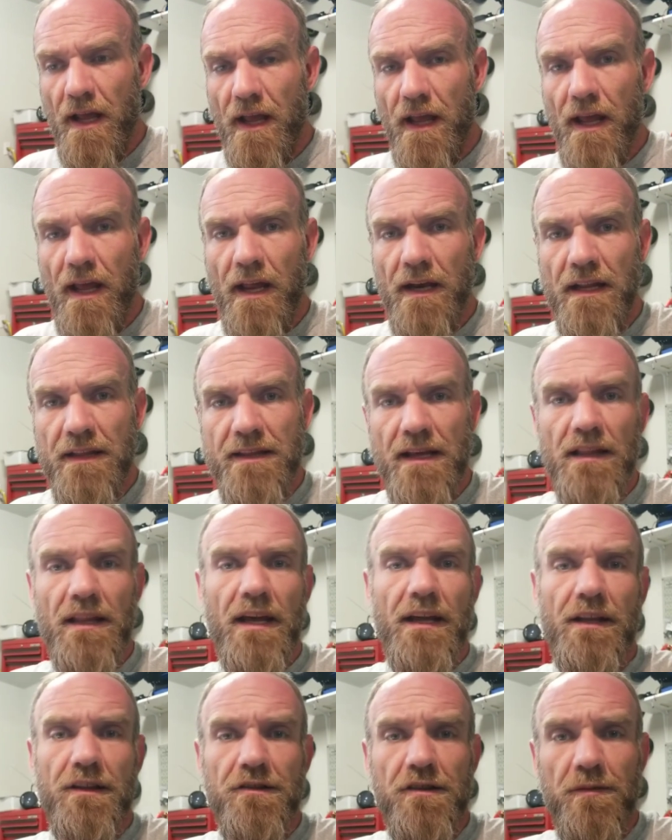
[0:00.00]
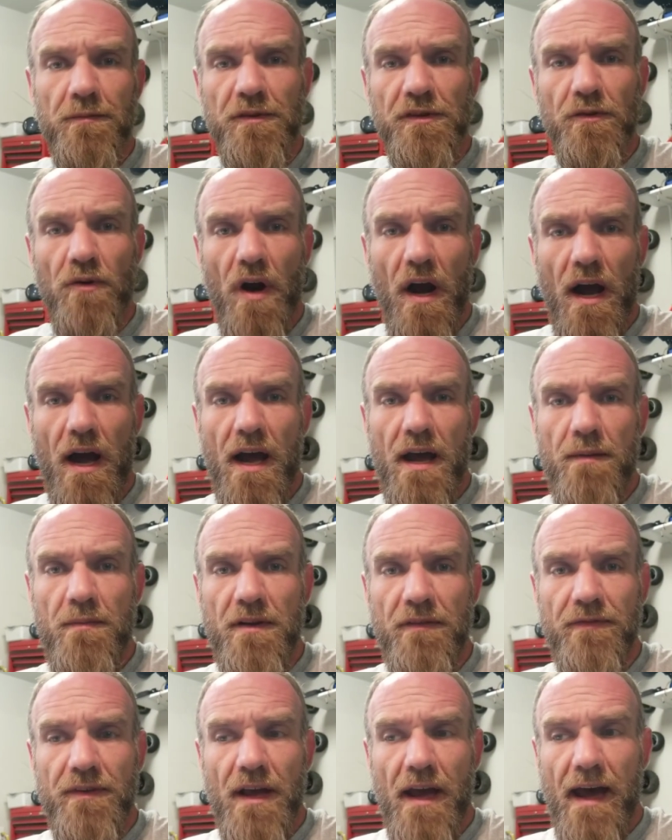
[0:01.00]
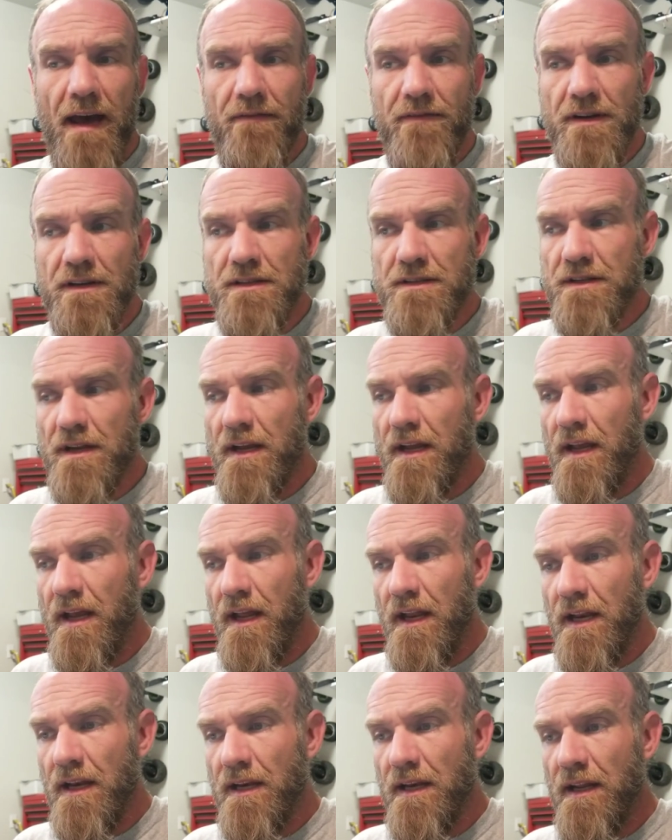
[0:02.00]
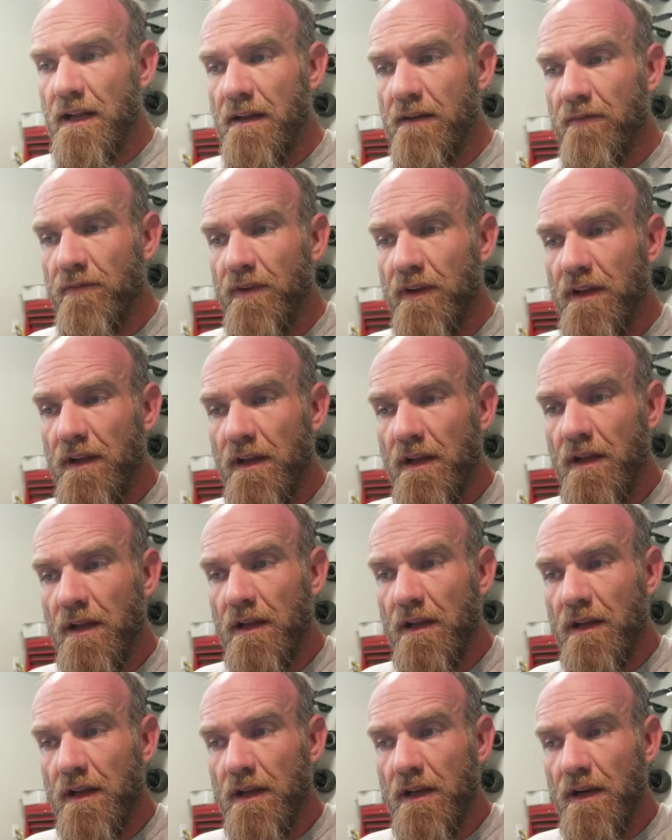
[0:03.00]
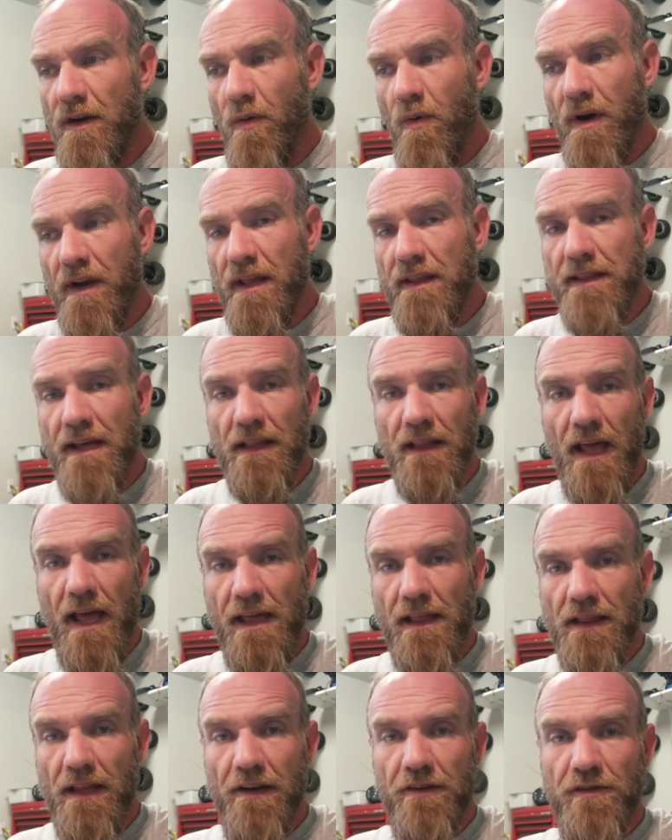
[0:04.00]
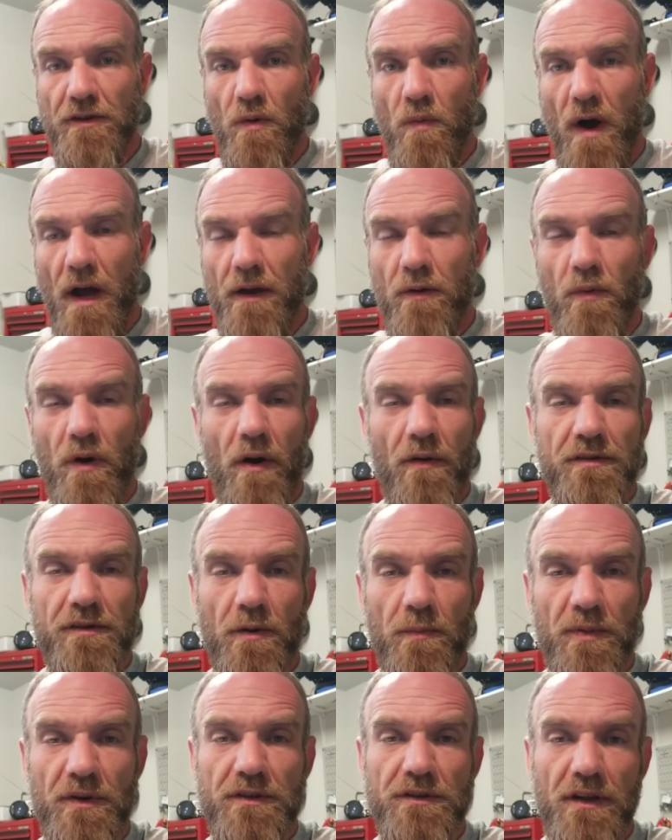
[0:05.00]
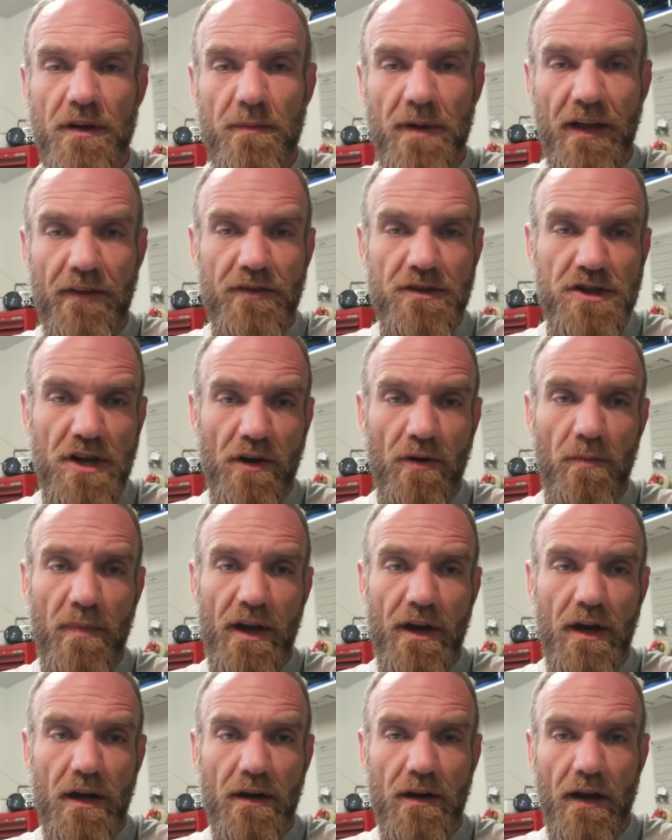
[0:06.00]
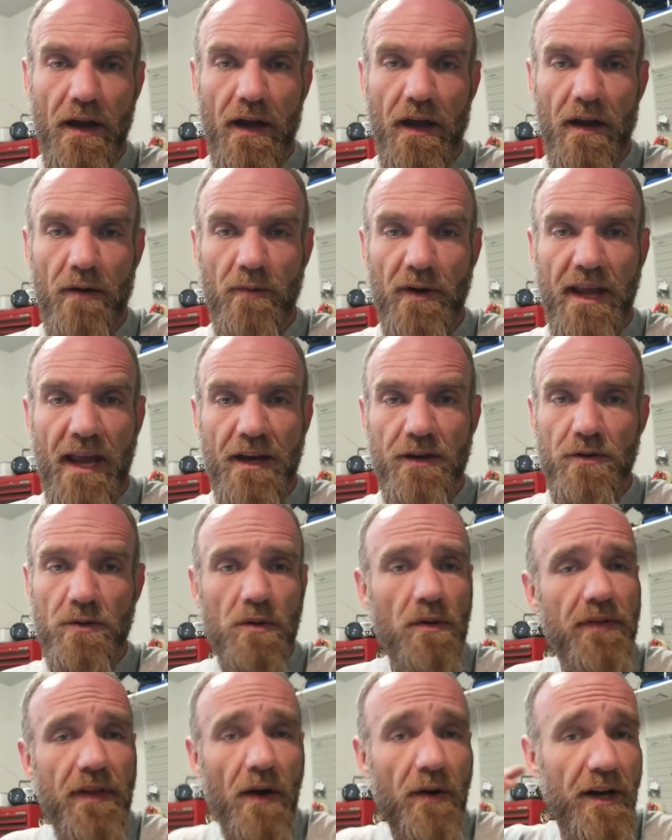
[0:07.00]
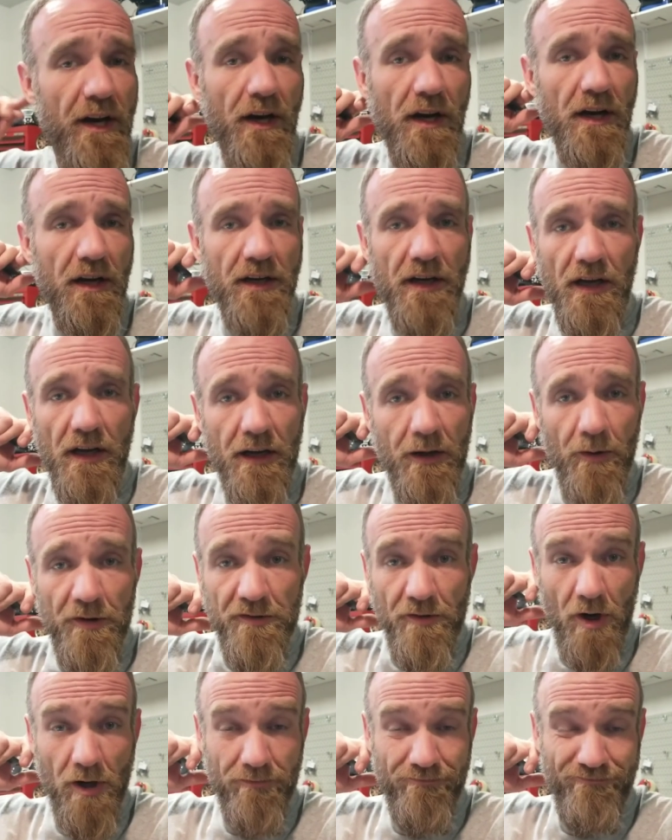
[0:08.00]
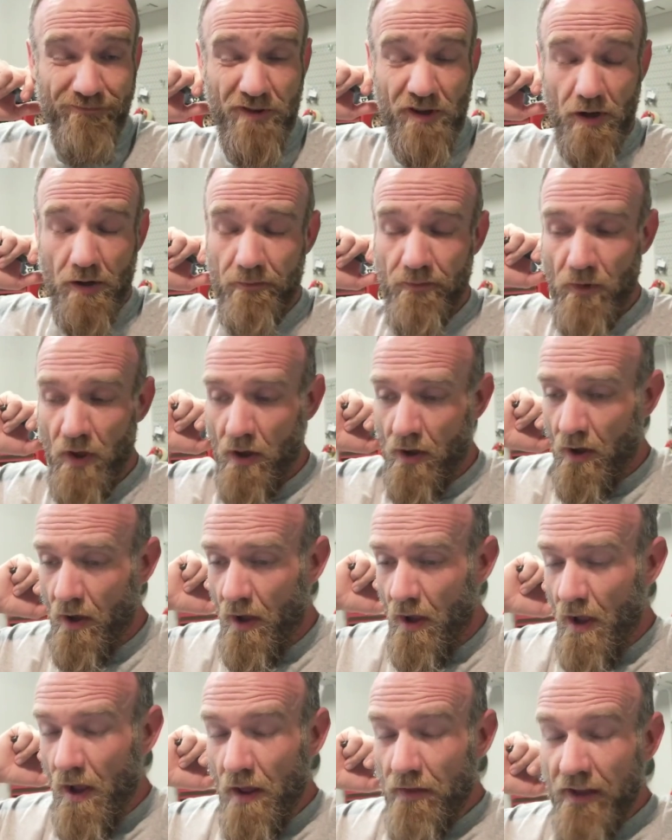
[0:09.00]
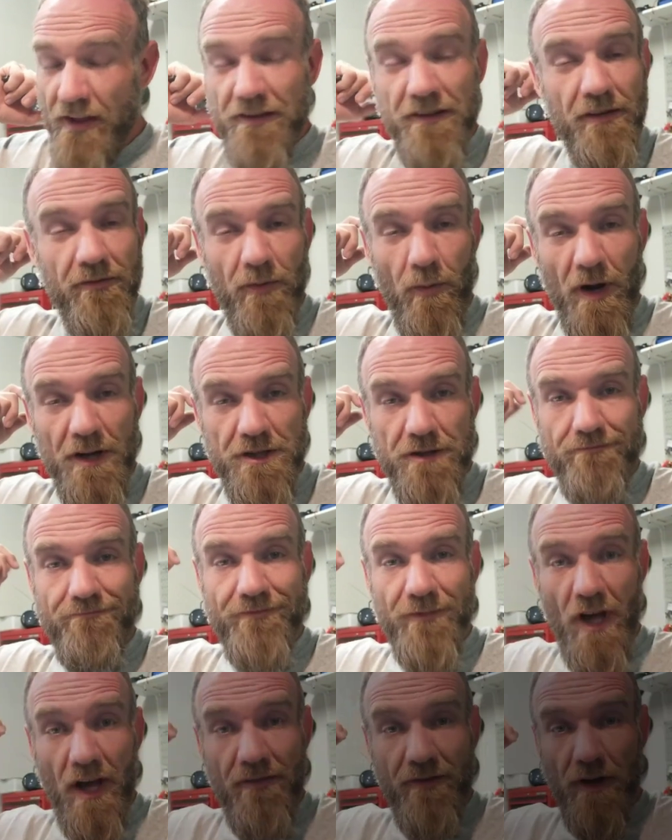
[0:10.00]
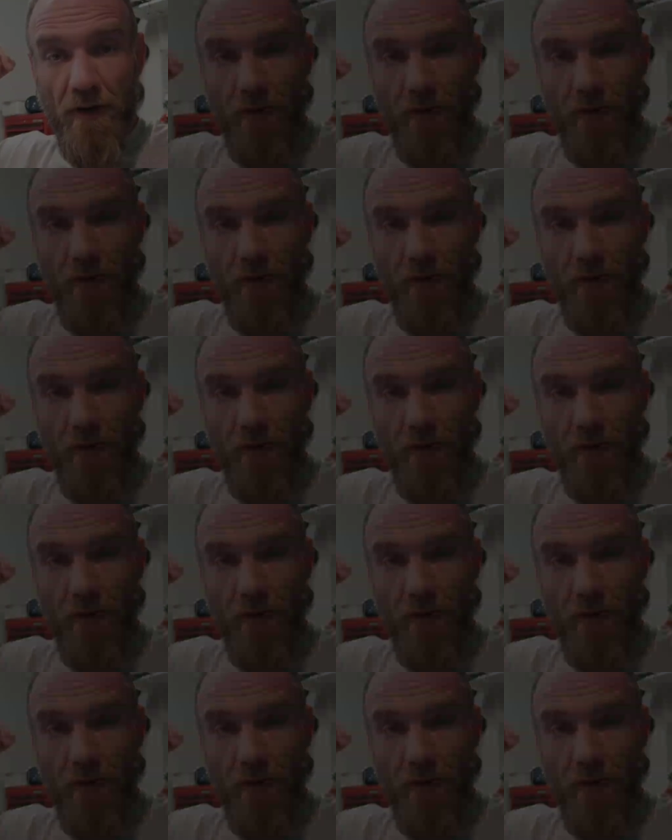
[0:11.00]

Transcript: and hit that like and subscribe if you haven't. And if you don't want to hit that like, let us know why. We're always open to making the channel better, and we can't do it without hearing uh, what's wrong. So, thanks again for watching. Y'all have a good